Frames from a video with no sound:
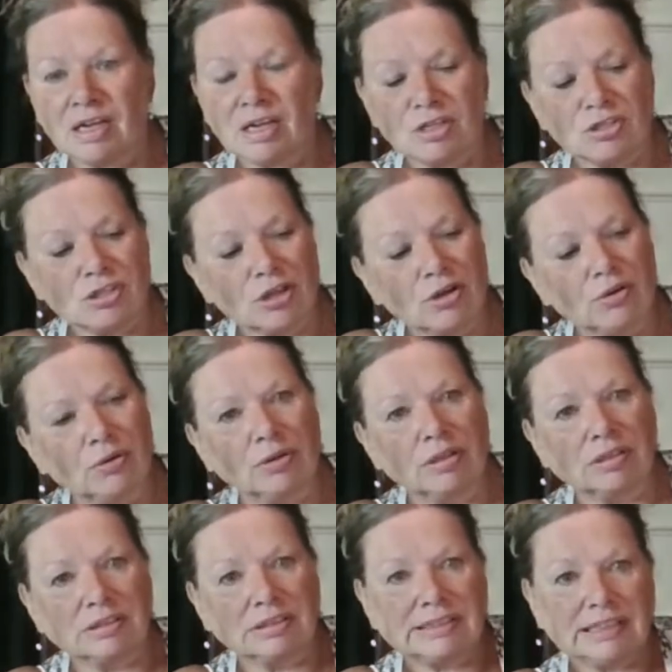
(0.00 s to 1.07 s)
So
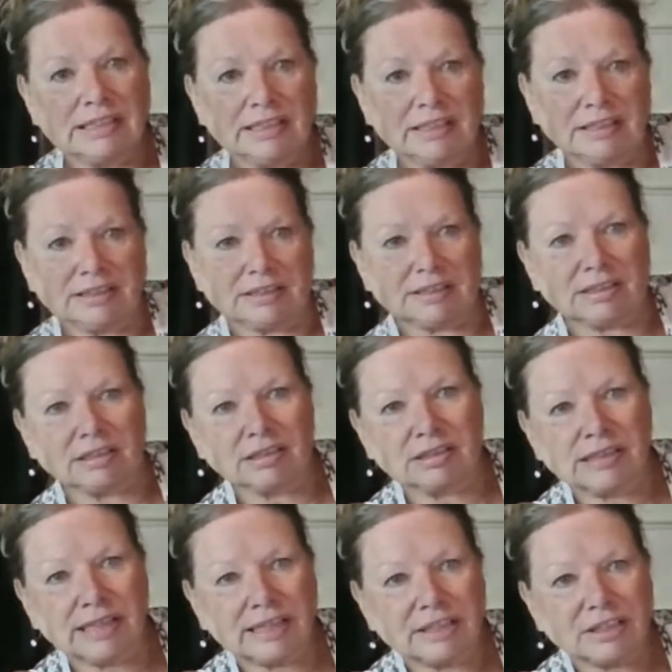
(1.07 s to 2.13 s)
see this
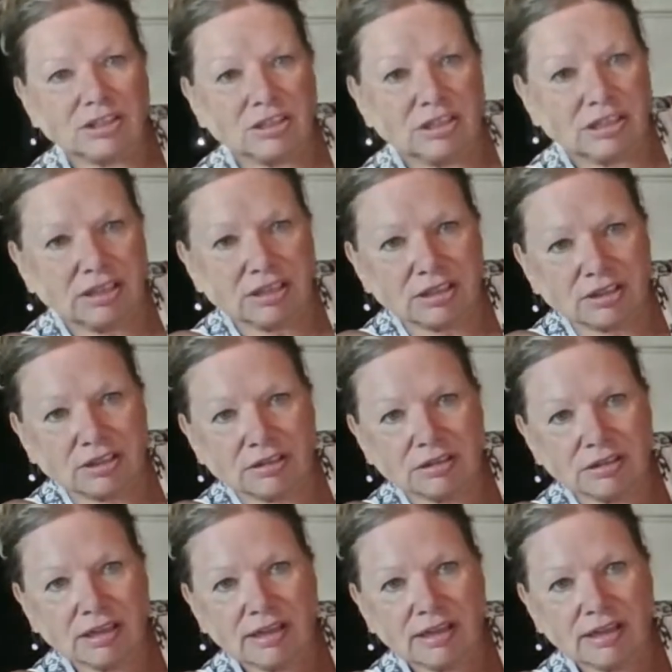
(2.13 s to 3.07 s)
section here?